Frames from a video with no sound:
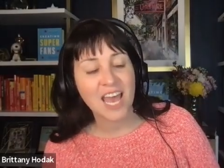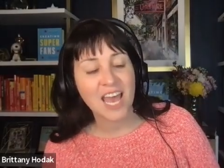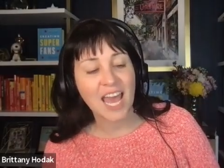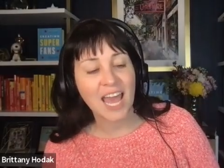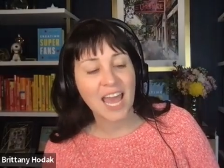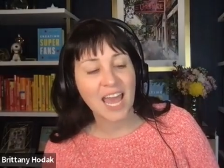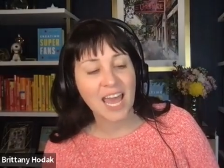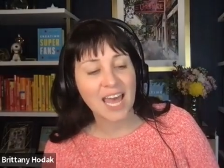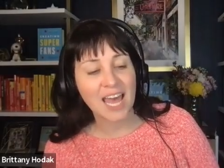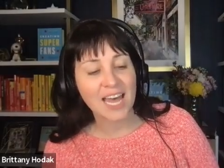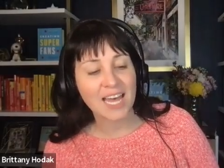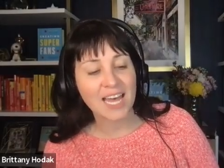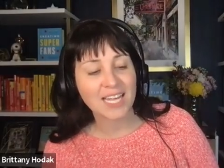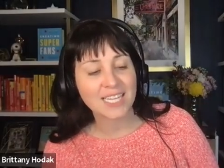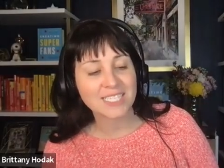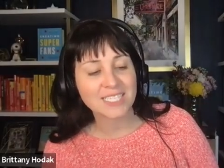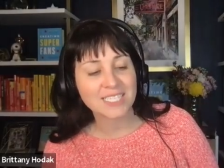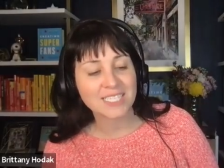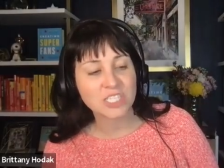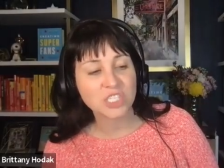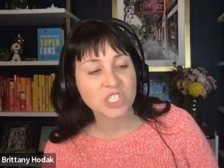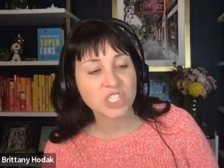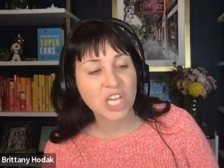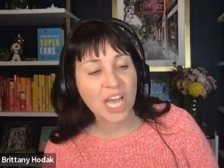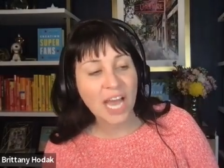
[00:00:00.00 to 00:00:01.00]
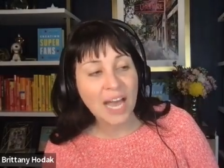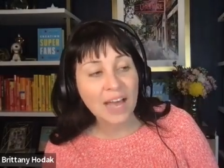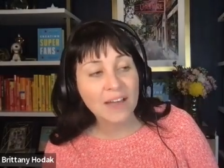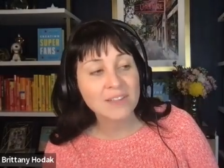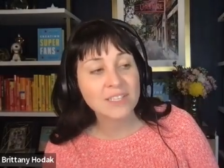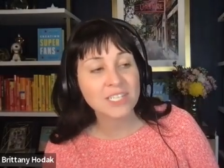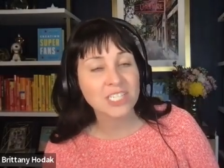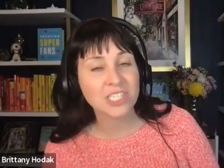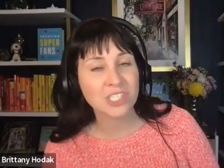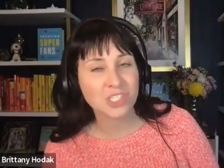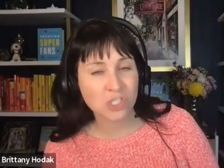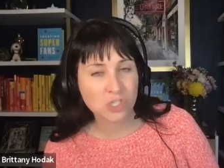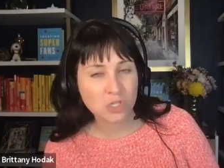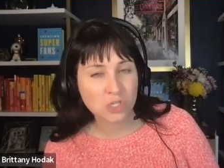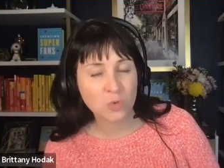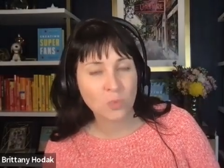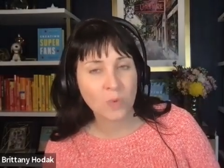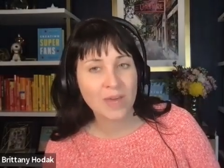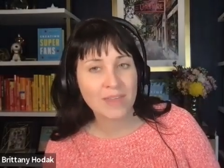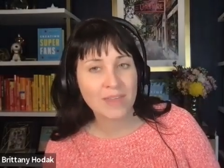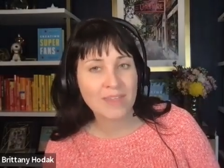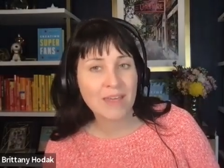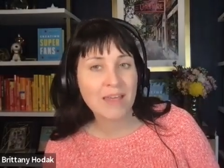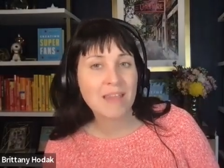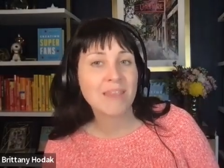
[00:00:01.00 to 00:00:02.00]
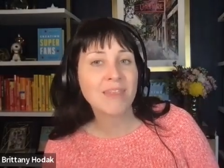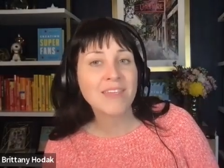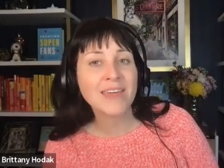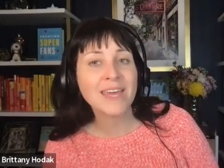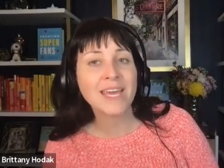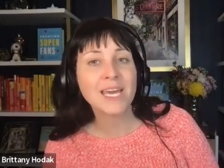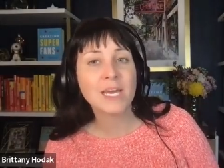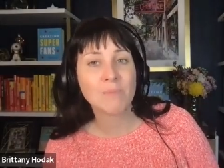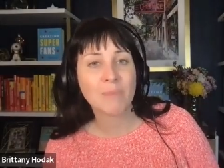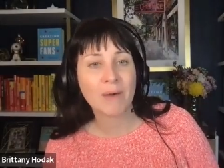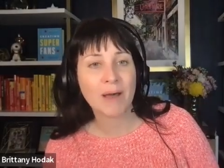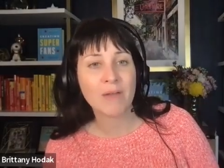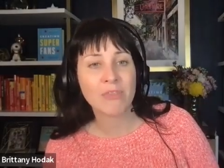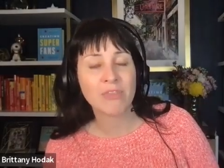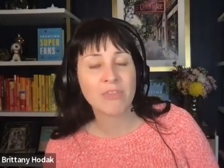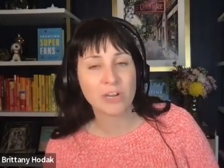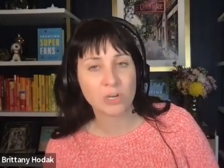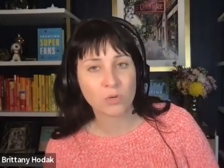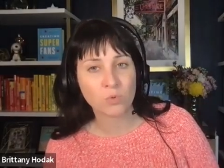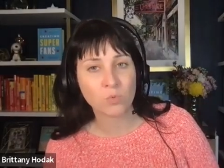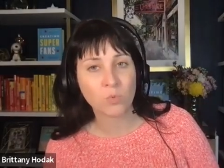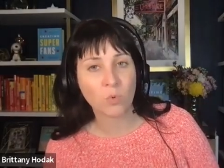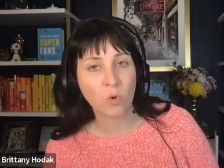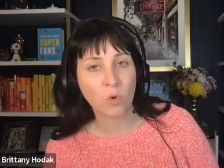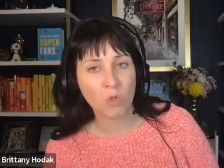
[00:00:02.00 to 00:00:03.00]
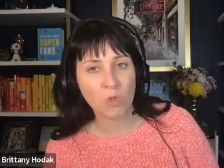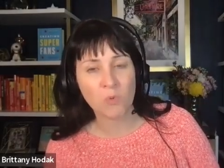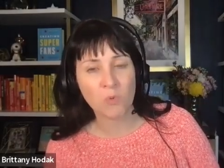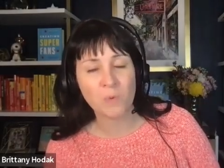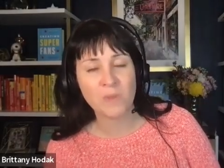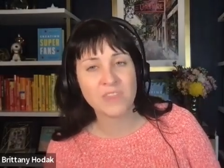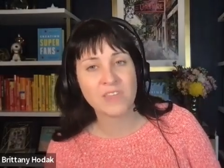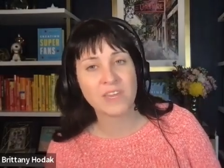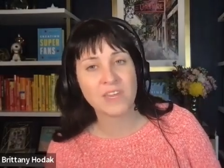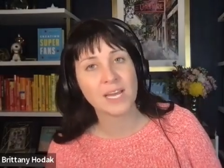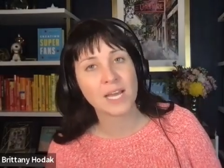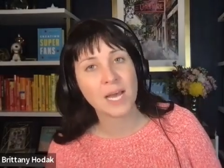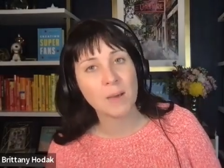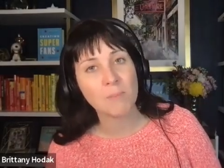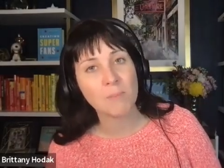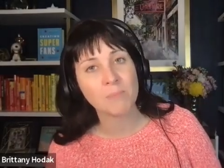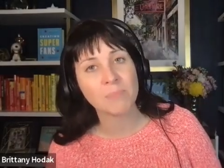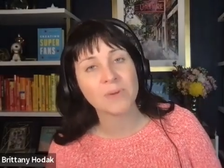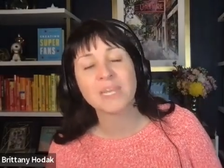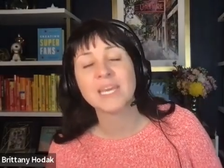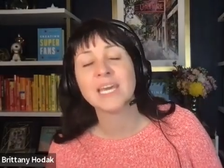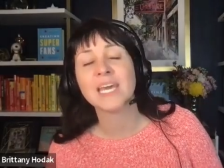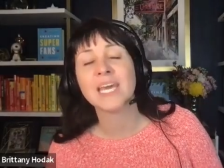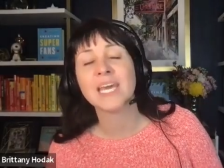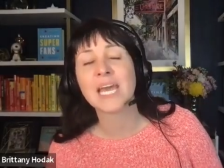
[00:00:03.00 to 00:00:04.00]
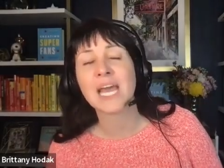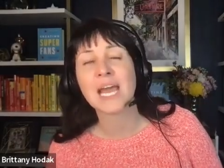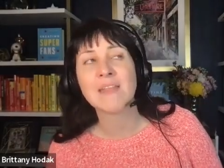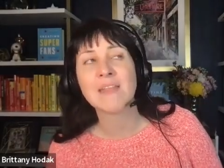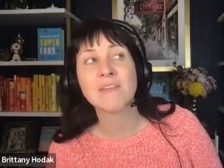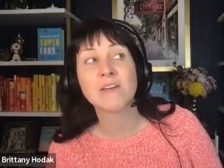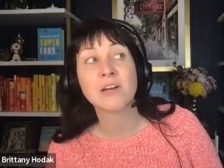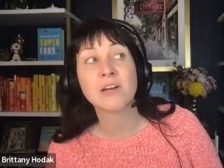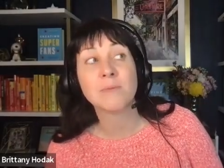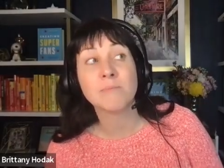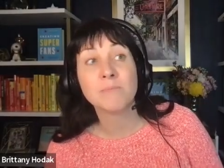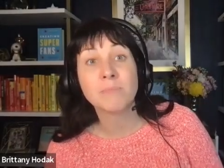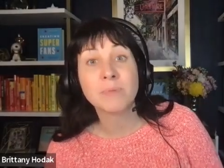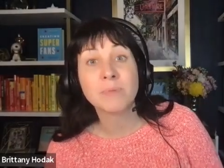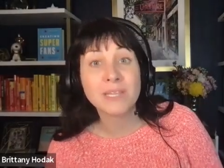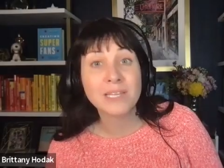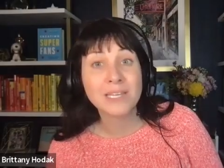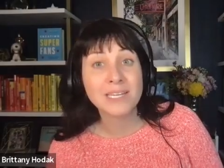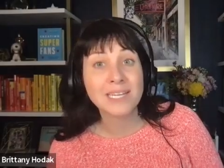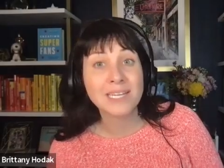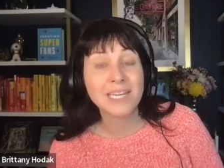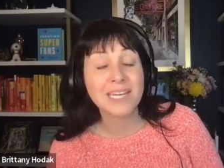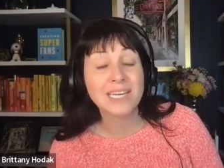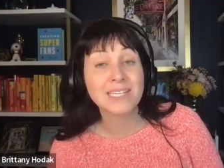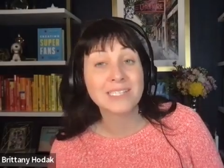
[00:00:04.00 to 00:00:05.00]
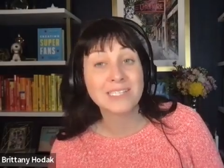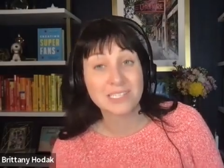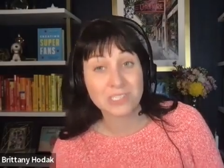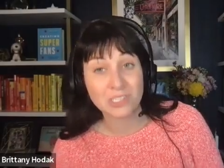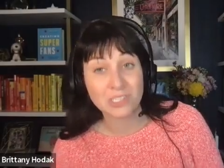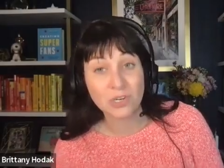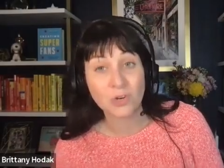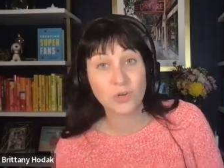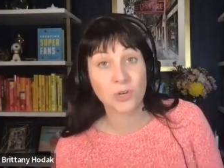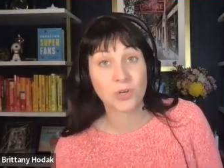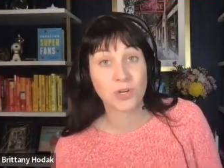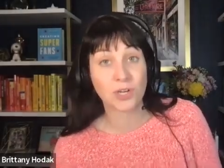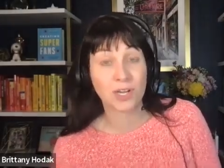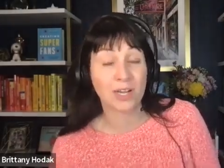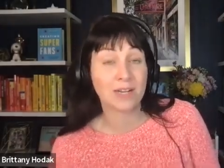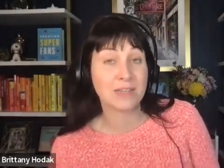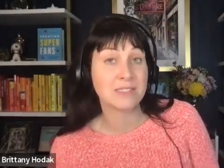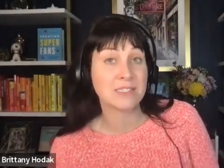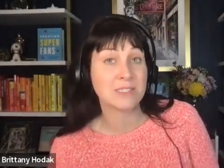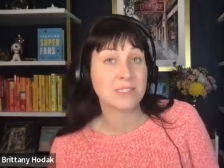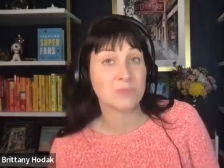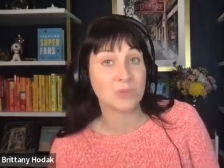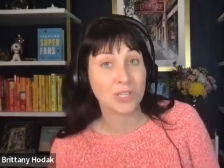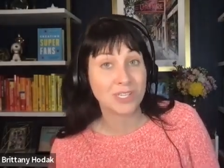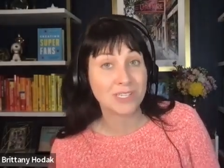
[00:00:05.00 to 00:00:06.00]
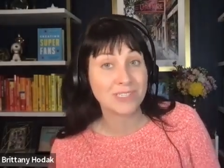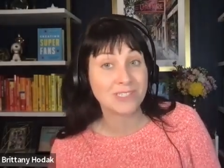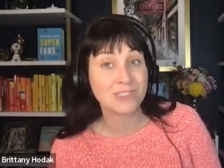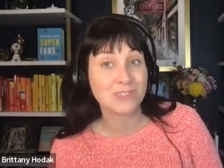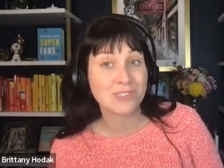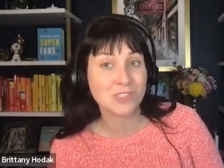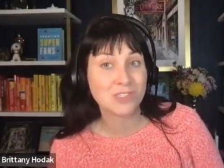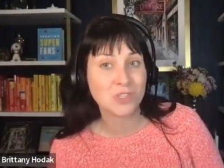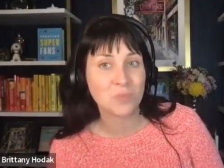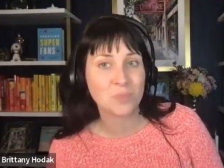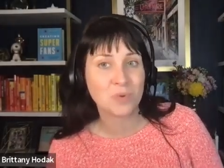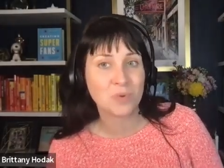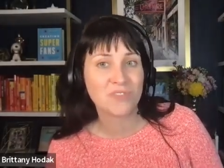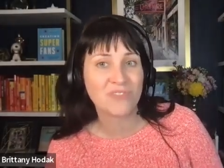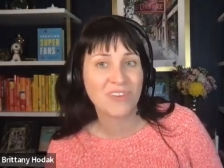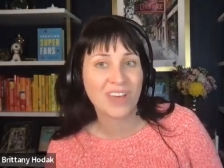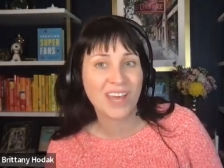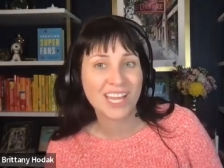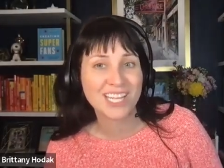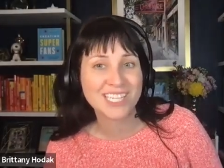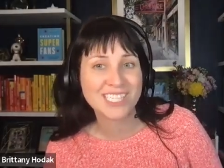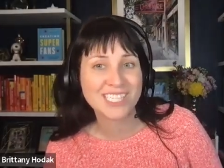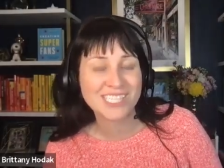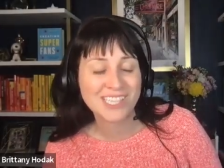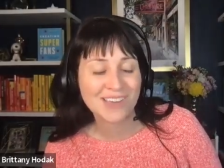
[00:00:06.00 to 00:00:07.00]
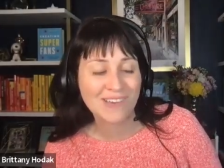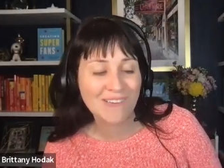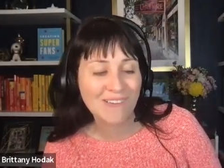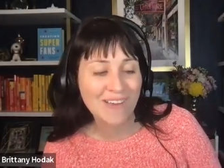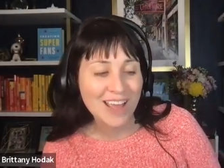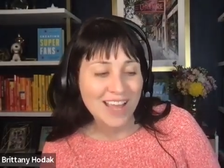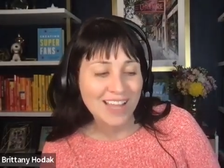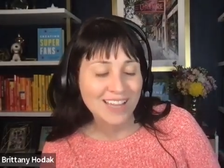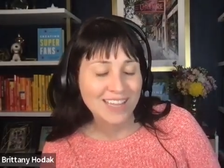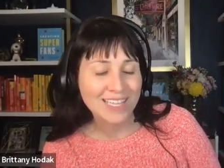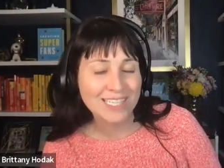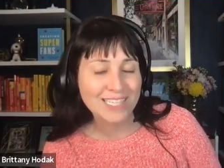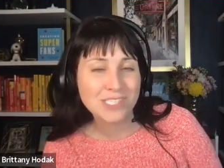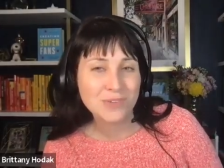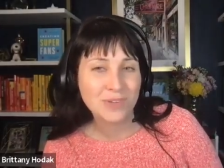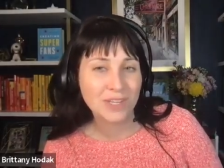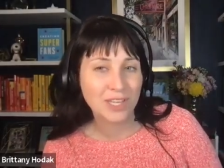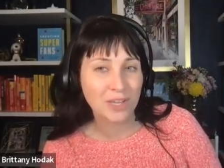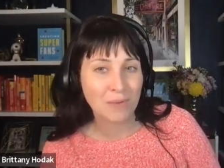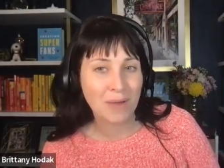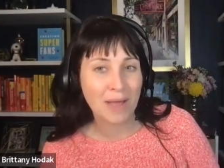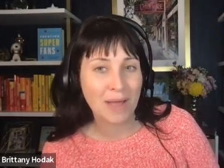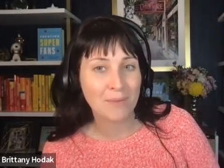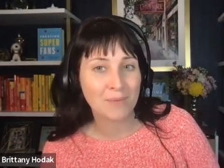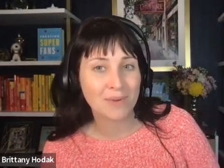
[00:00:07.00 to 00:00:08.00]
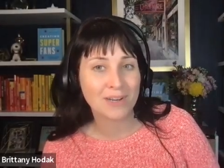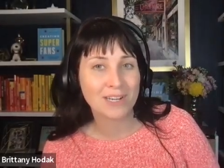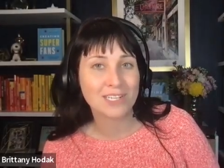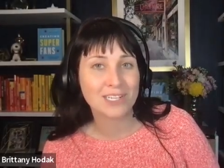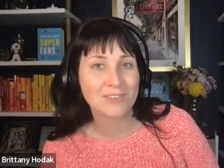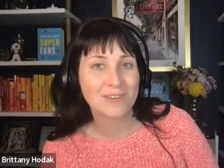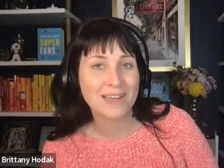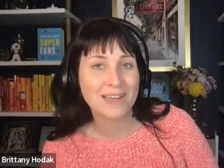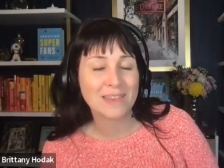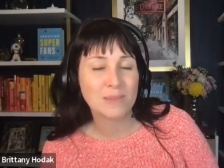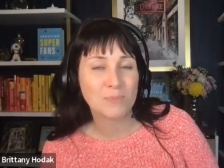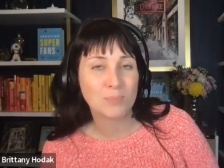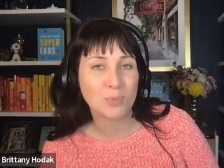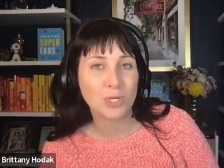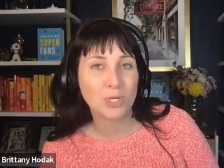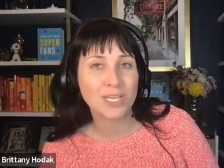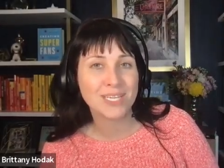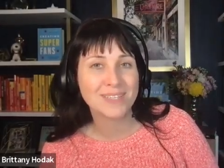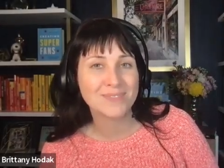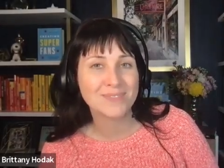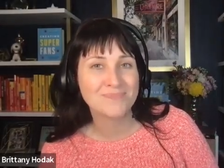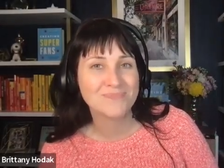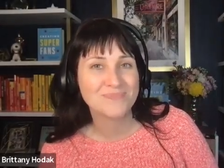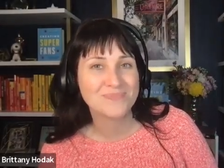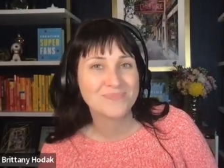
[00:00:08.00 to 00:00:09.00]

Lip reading: and challenge the way they think about their role within a company and their ability to turn a customer into a super fan. So that's really why I wanted to write the book.